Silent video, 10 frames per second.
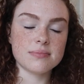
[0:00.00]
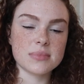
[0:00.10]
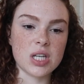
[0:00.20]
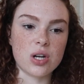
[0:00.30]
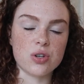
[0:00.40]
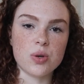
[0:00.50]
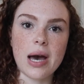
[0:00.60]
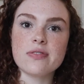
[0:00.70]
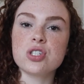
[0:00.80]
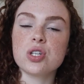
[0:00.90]
you know, you
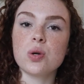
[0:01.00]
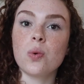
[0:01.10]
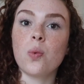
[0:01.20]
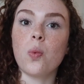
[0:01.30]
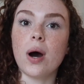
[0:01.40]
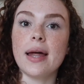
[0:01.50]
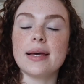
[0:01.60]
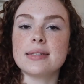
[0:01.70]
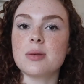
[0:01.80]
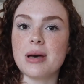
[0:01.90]
have to do
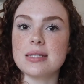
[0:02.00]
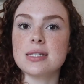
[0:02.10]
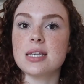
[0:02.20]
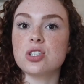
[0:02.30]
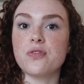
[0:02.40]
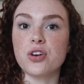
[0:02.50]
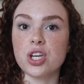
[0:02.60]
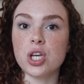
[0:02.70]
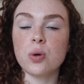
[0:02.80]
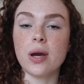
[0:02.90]
what is the best decision for
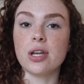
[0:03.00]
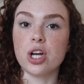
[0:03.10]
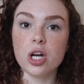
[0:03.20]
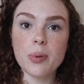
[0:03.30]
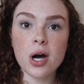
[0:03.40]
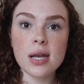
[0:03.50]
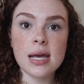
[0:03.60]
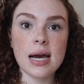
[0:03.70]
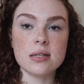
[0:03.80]
you and your body.